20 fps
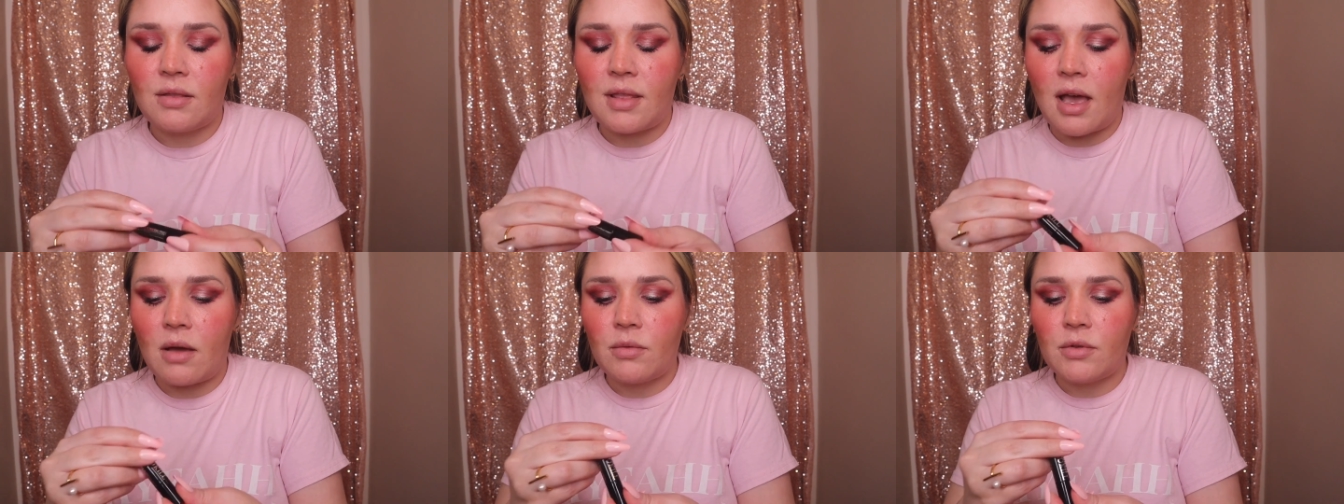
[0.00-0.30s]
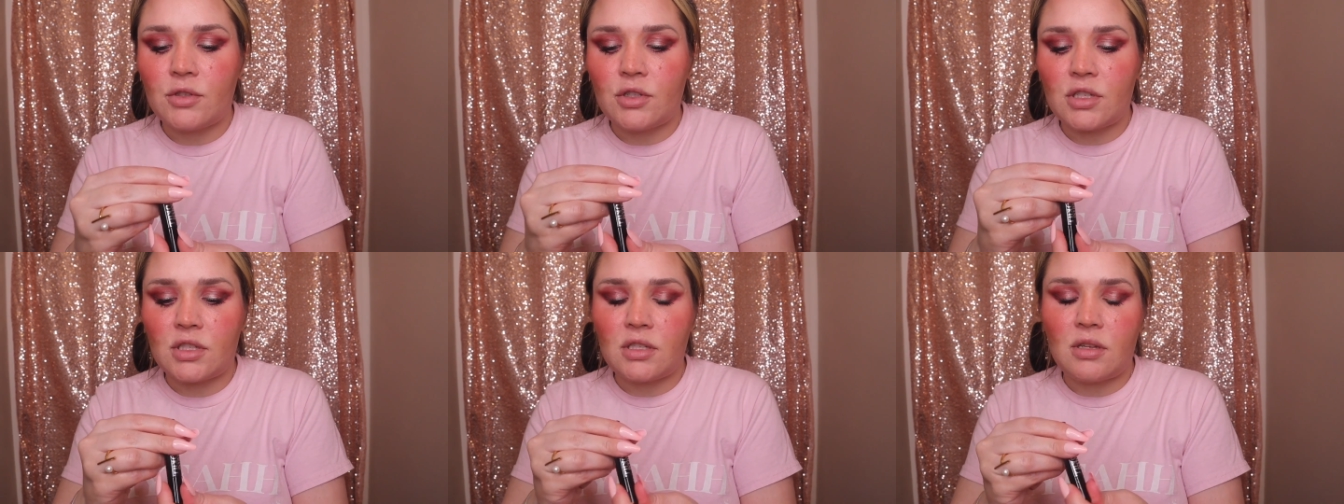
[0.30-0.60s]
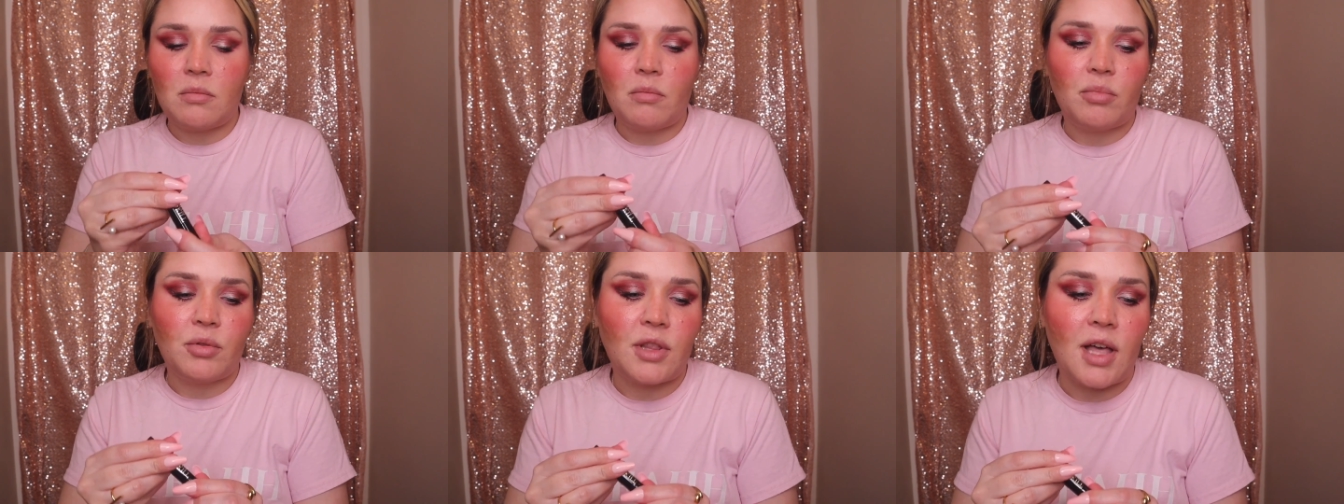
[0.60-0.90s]
and that was just
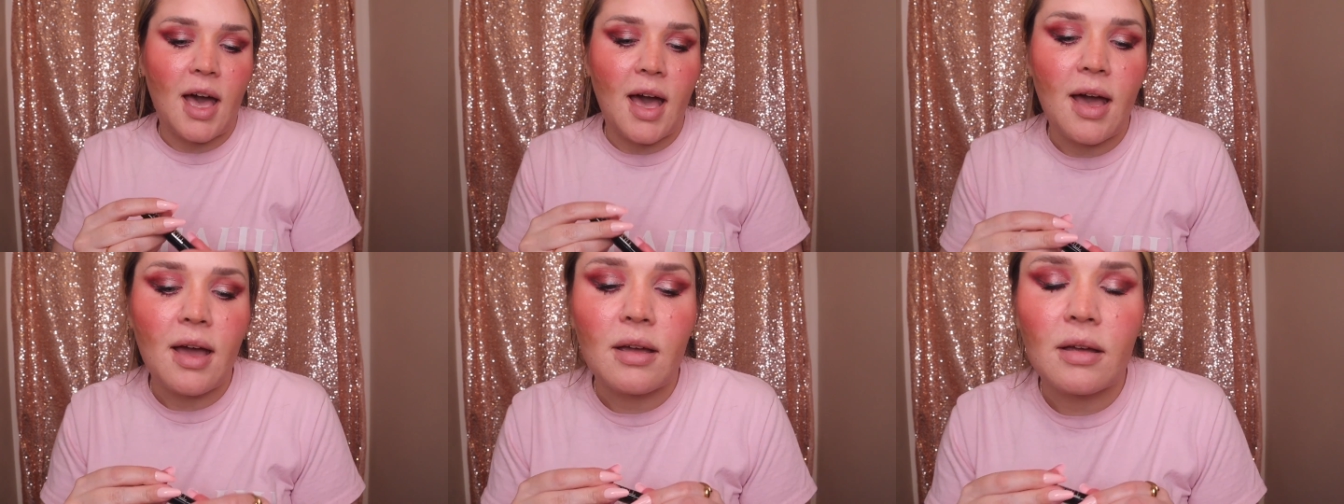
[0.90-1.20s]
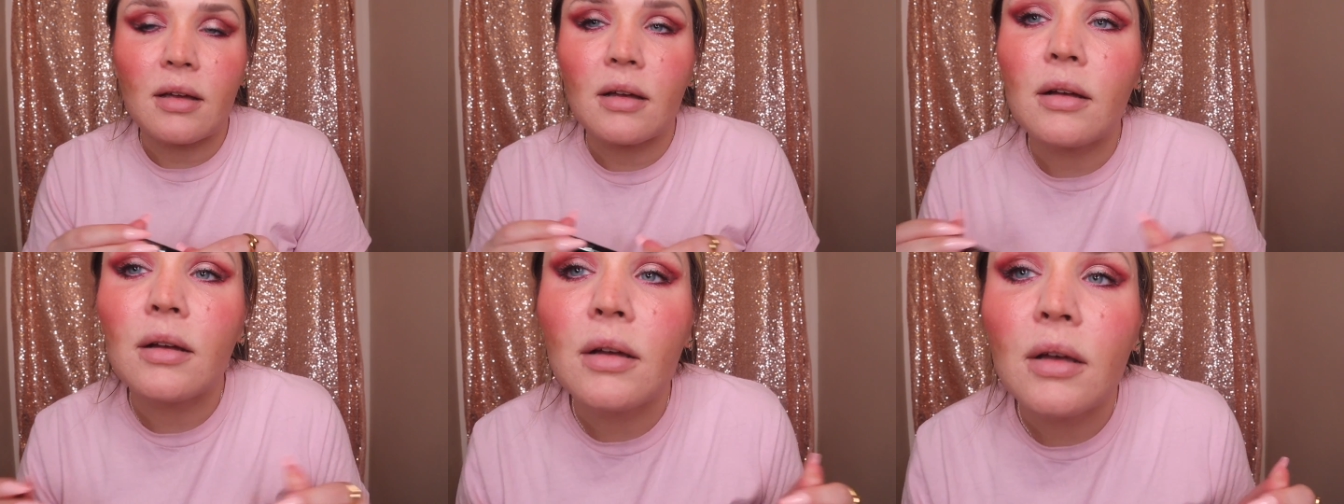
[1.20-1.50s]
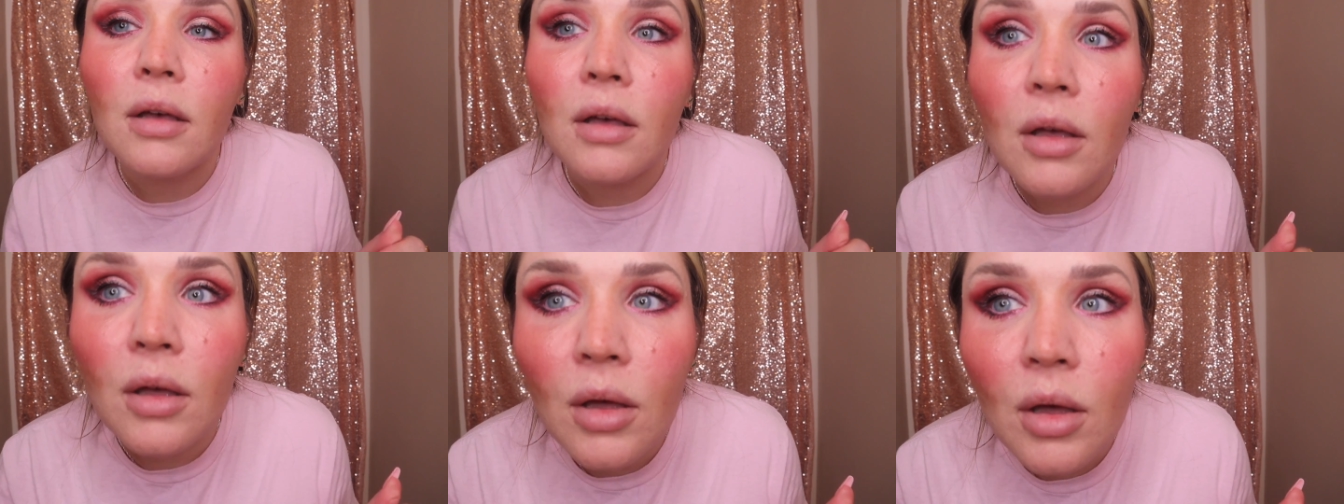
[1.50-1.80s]
in black.
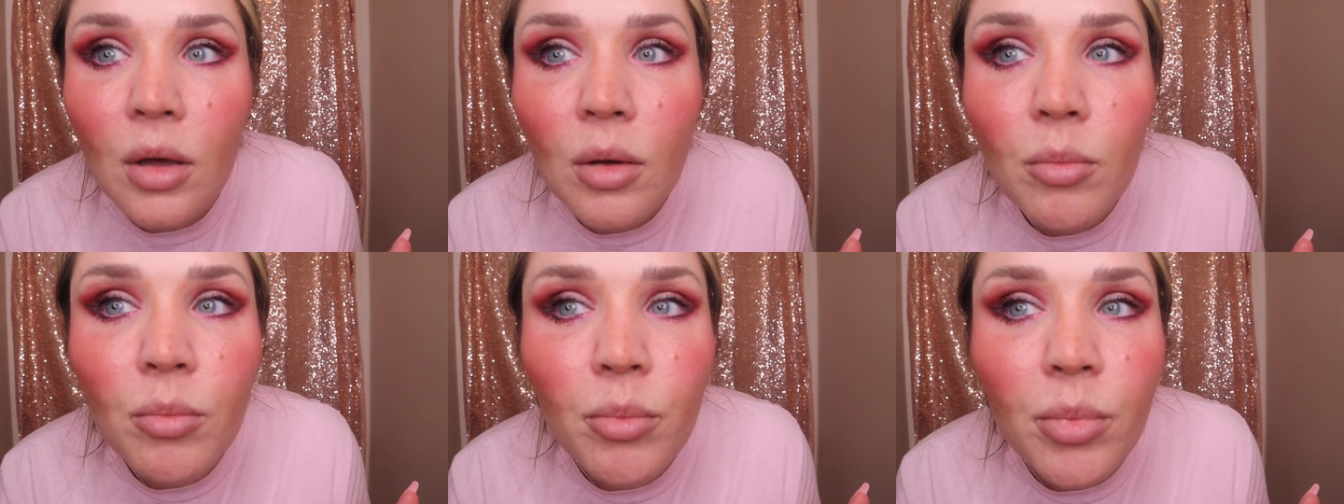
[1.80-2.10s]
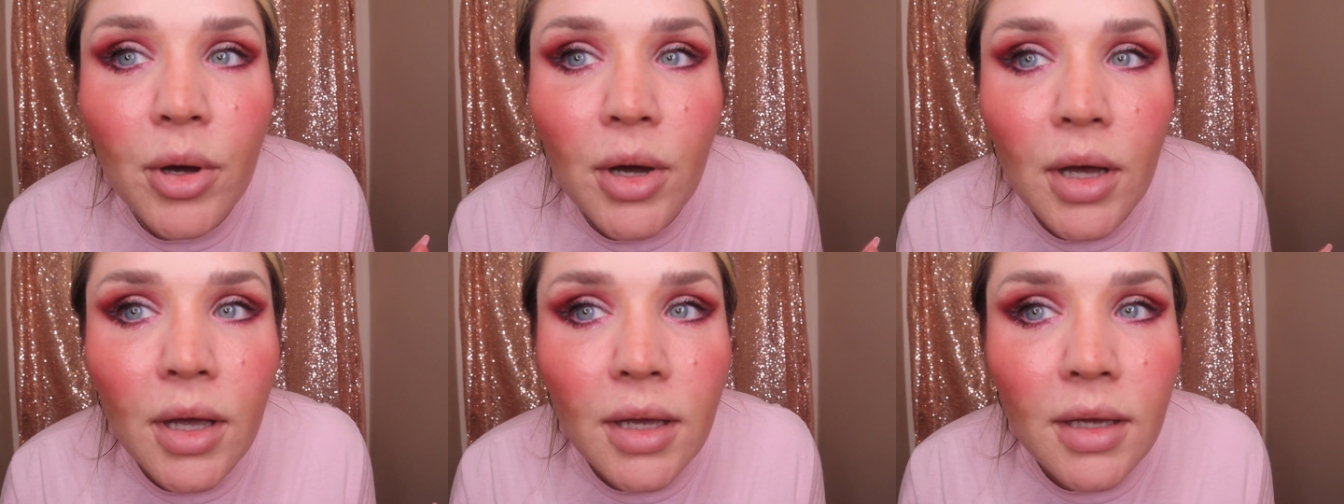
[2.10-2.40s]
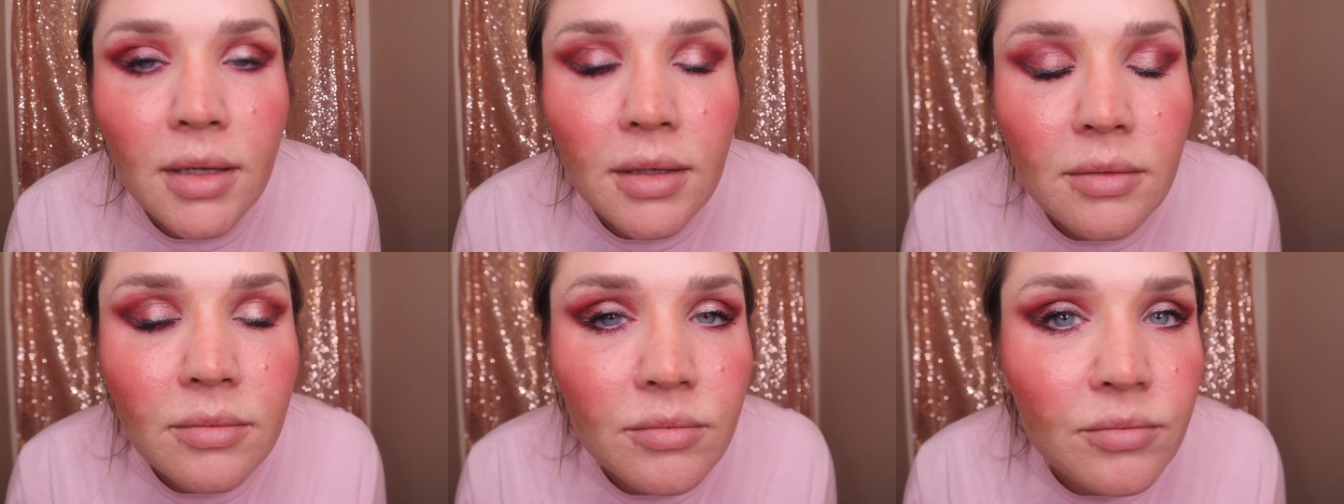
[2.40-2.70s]

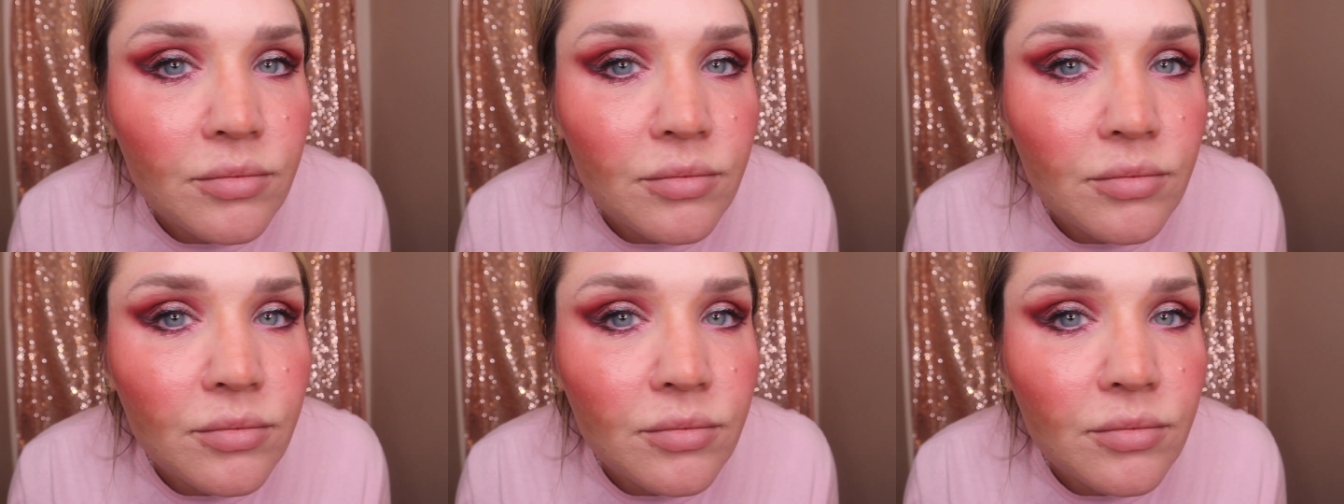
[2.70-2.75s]
But,